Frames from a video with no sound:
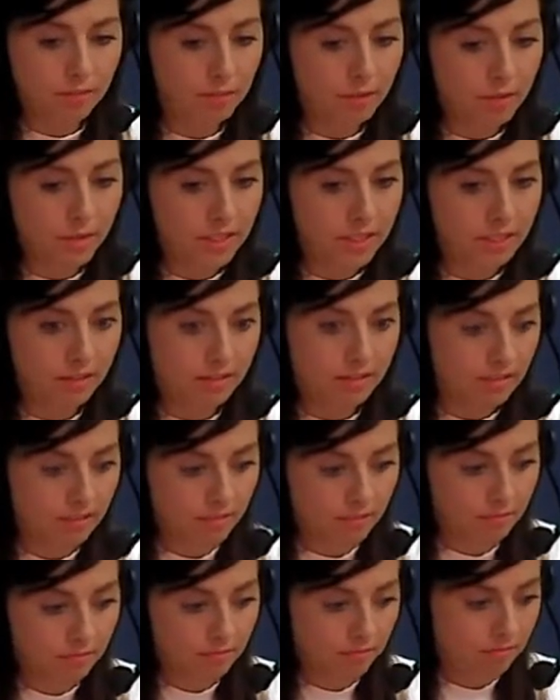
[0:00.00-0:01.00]
point
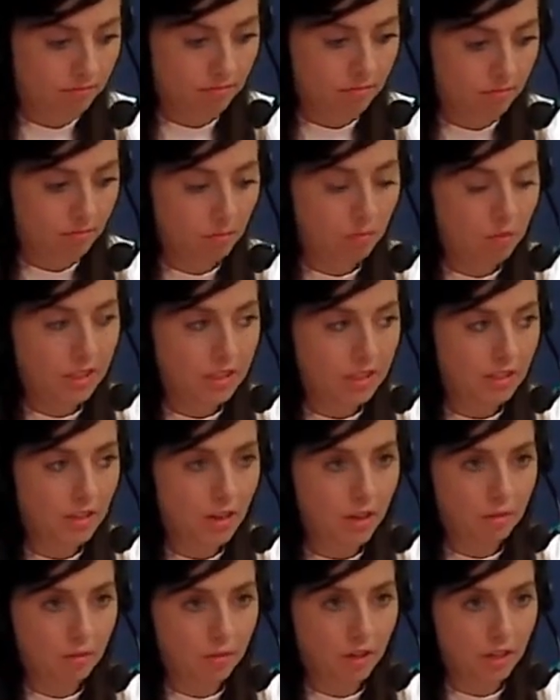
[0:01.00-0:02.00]
out what's
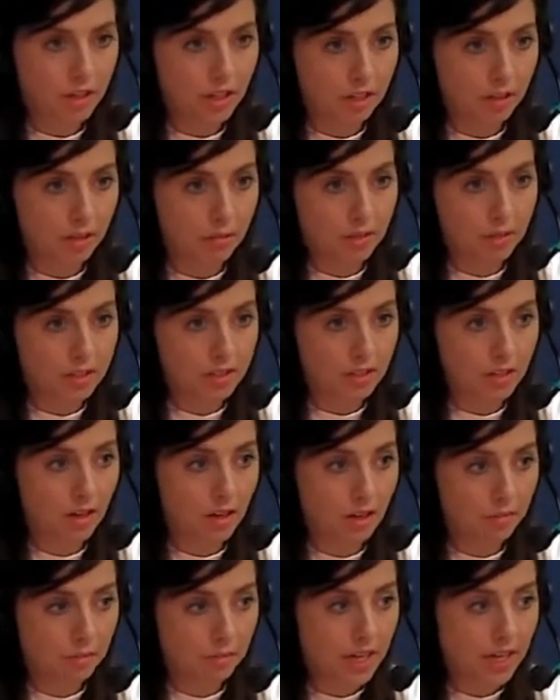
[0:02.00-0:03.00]
not working or what's
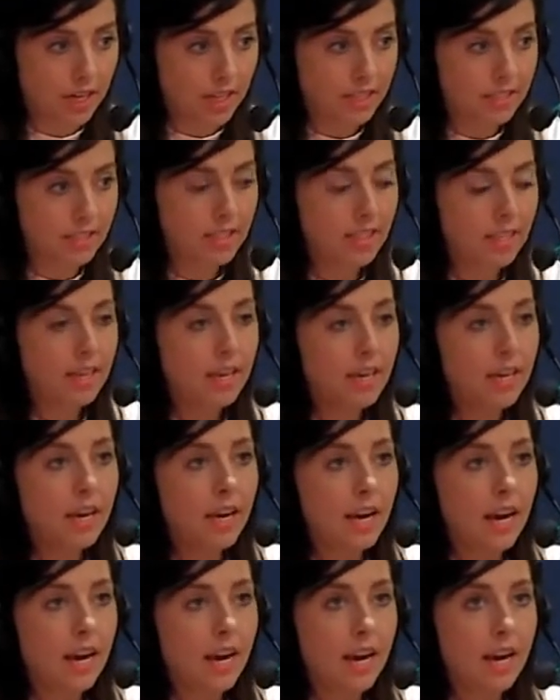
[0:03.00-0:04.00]
not right.
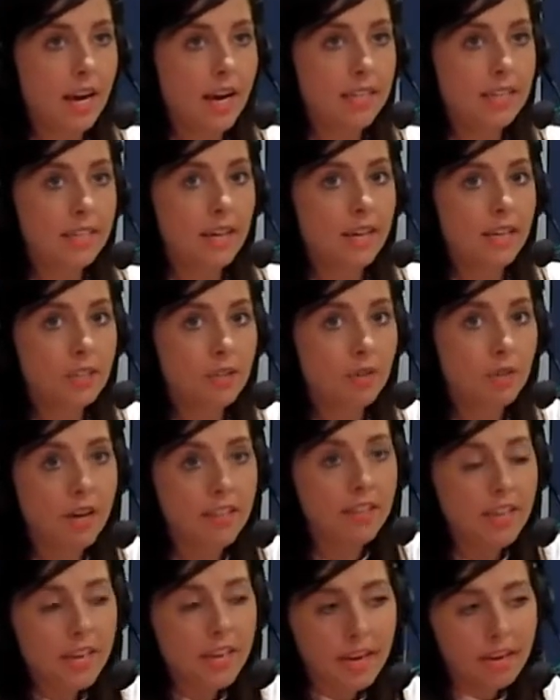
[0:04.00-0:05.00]
And uh, so I
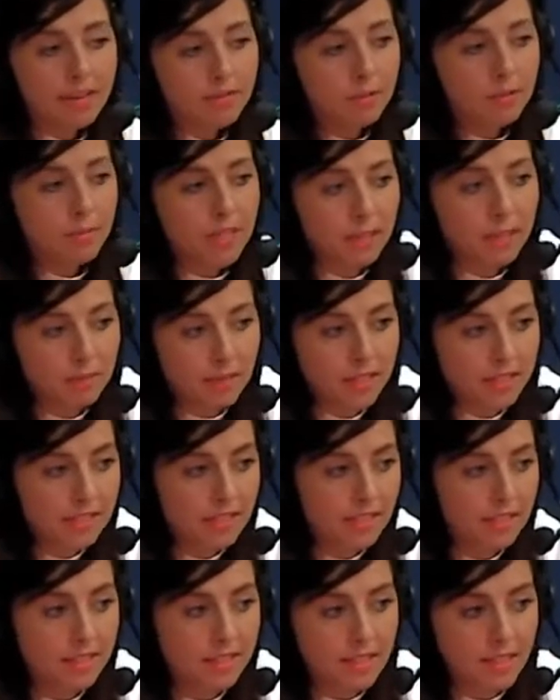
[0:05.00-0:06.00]
think I have to be committed
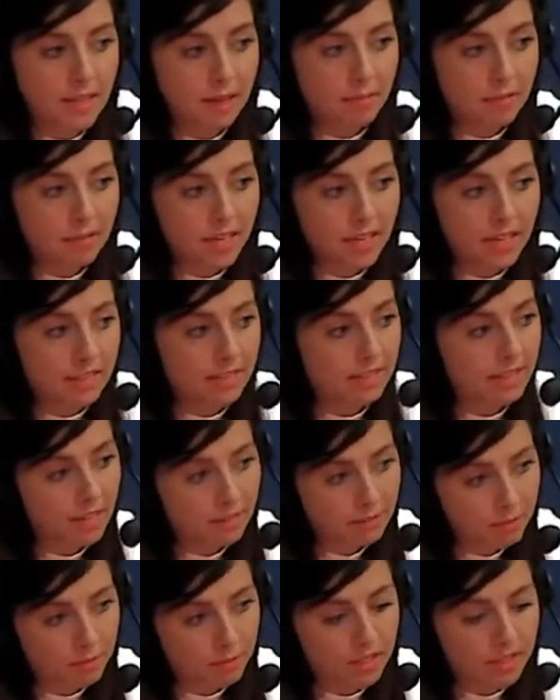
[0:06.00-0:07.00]
to the same things. I
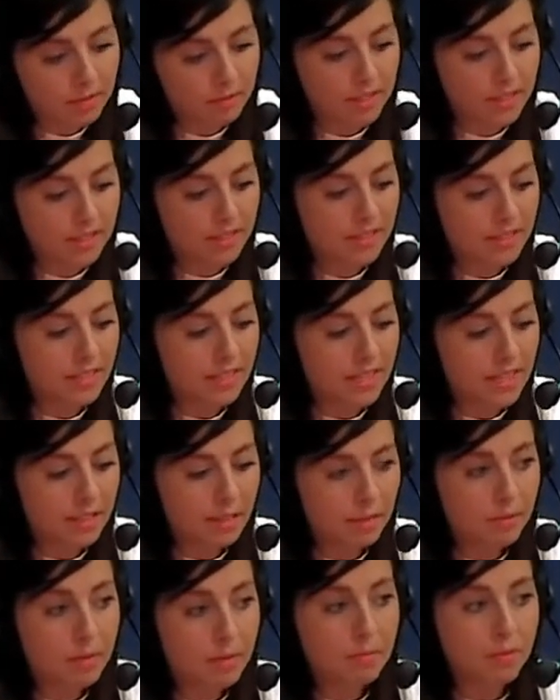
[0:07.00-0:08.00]
have to be committed to seeing
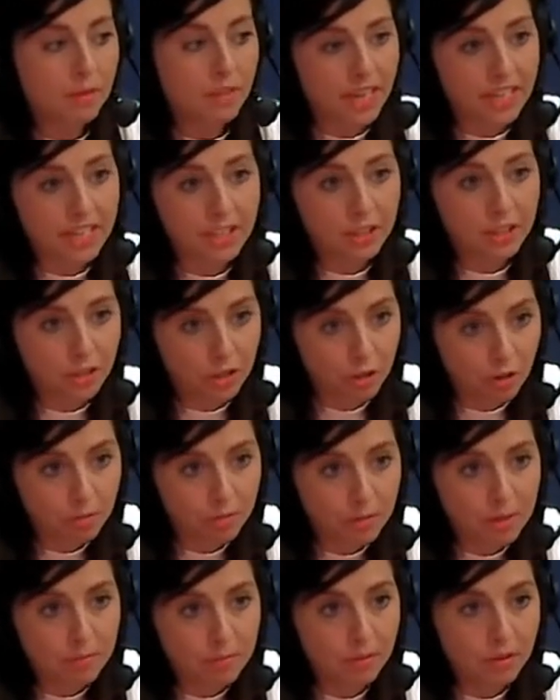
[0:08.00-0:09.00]
the people, getting to know
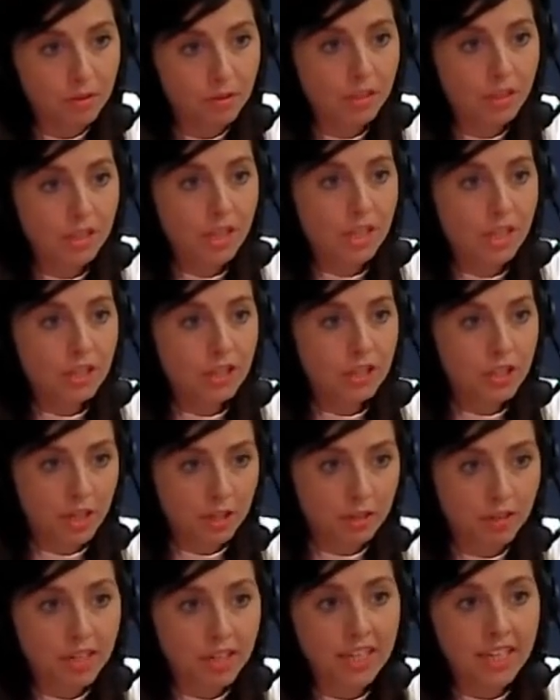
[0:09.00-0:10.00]
people,
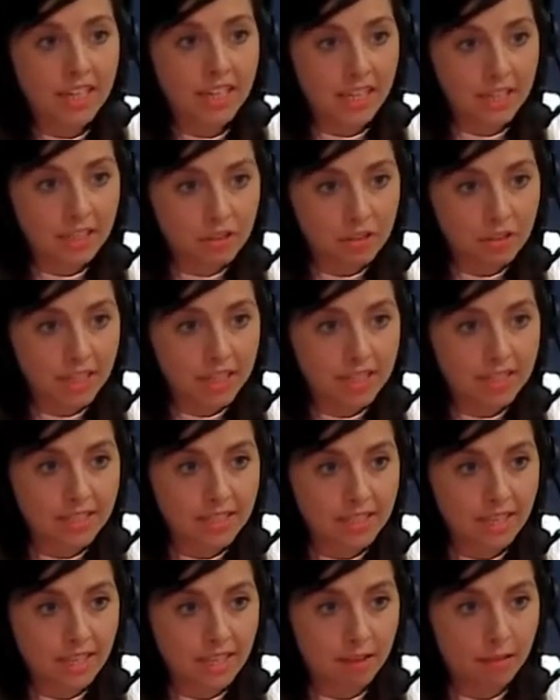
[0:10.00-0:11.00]
generating interest
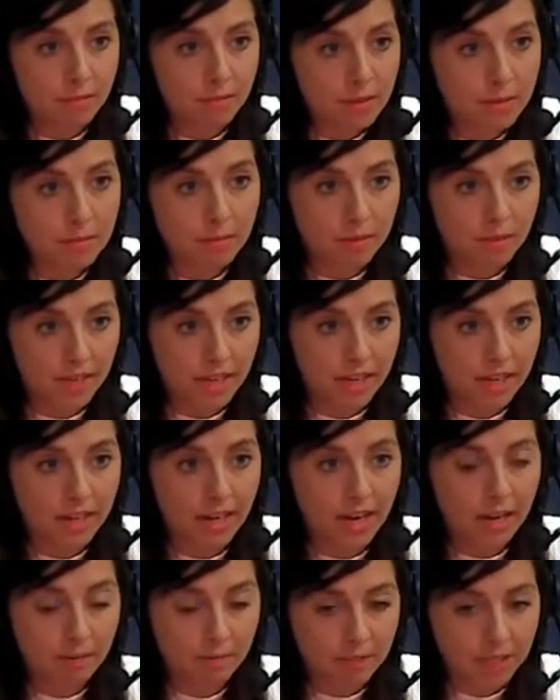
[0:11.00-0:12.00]
in the people that
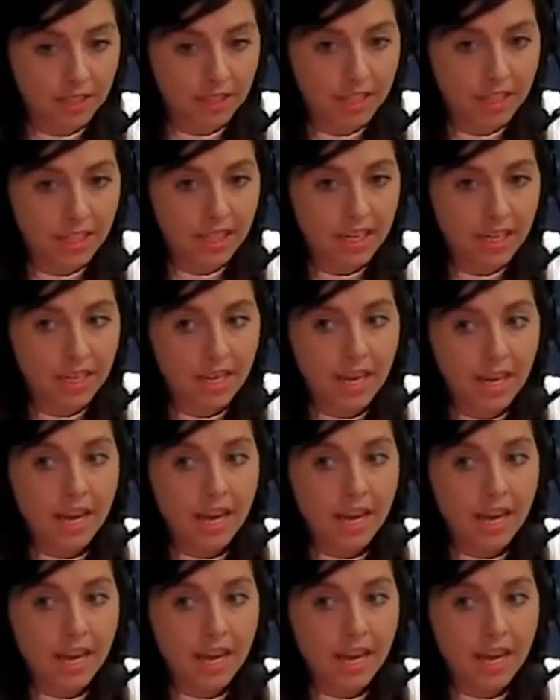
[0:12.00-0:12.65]
I'm leading,